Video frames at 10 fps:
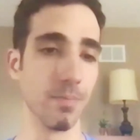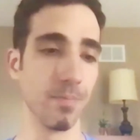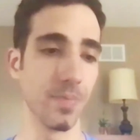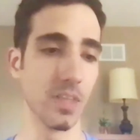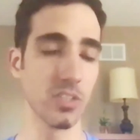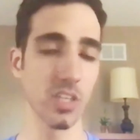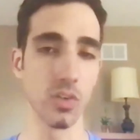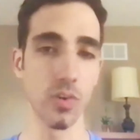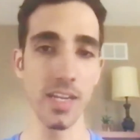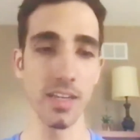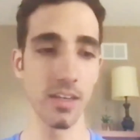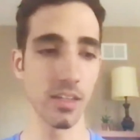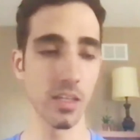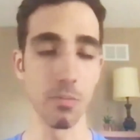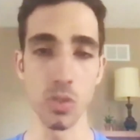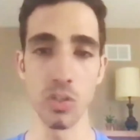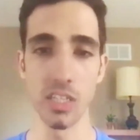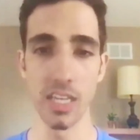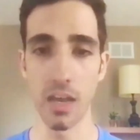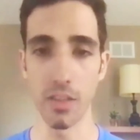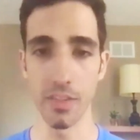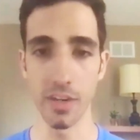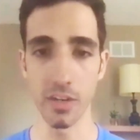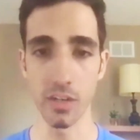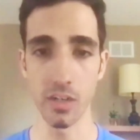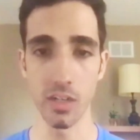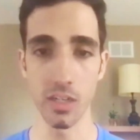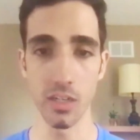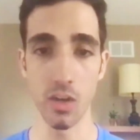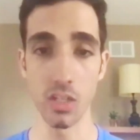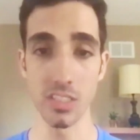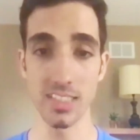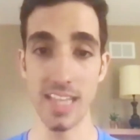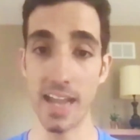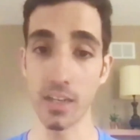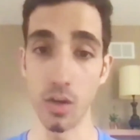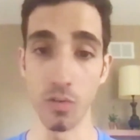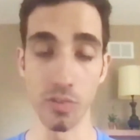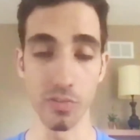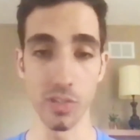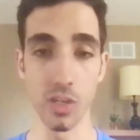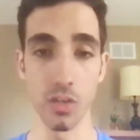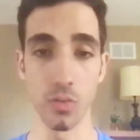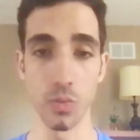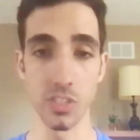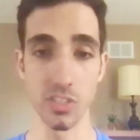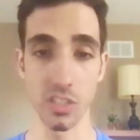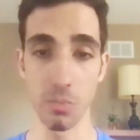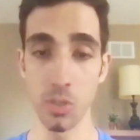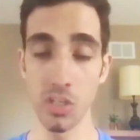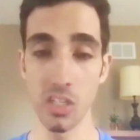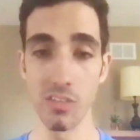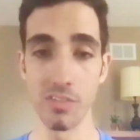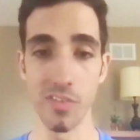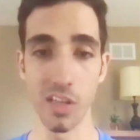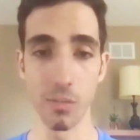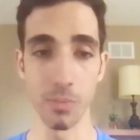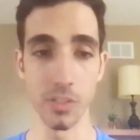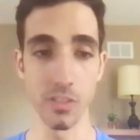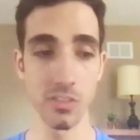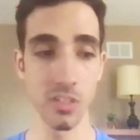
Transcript: There's a great community out there on Stack Overflow, which is a community of developers.